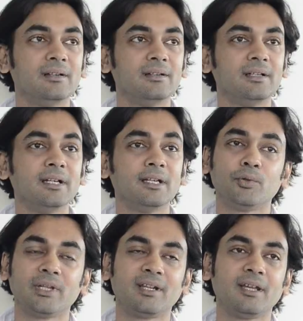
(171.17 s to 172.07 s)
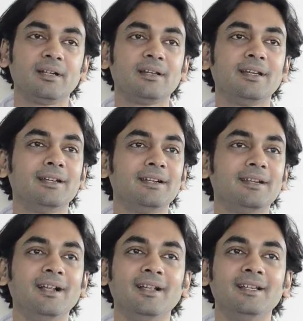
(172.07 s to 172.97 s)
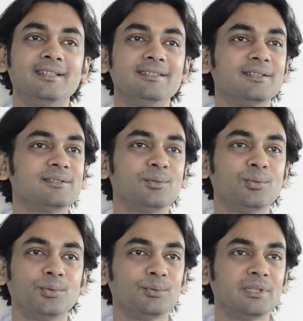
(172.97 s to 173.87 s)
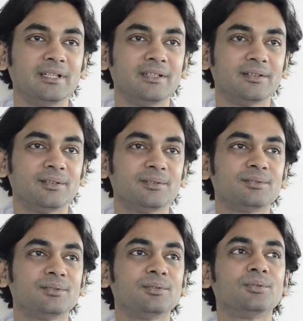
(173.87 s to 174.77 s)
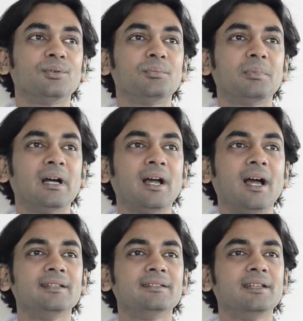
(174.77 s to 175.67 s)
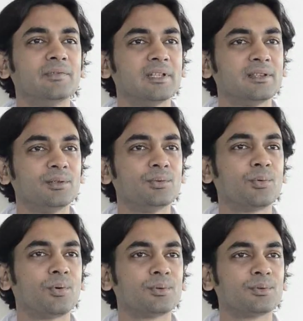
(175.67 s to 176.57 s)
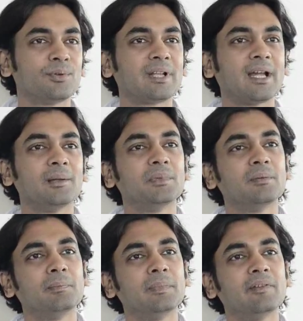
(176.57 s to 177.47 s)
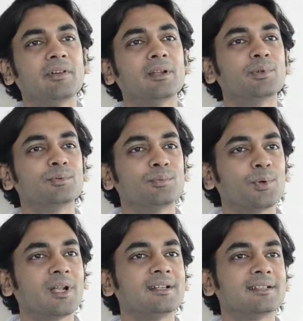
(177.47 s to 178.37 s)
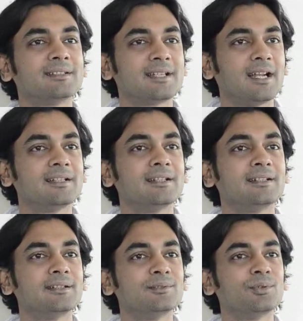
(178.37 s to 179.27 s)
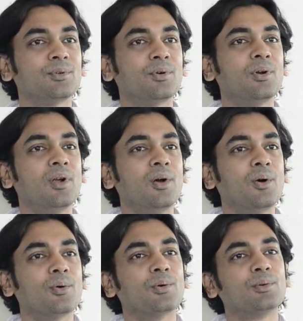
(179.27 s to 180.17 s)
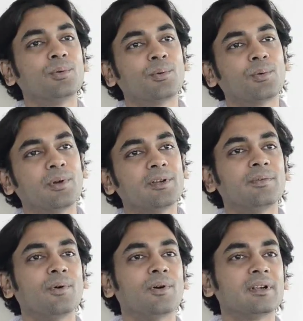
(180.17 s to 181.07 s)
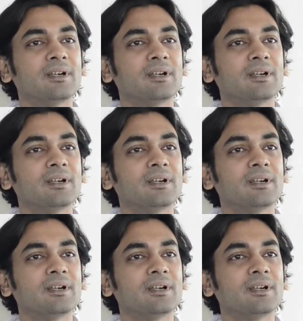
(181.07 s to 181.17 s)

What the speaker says: deteriorate in just 2 to 3 years. So I think with due course of time, the developers would understand it is good to go in for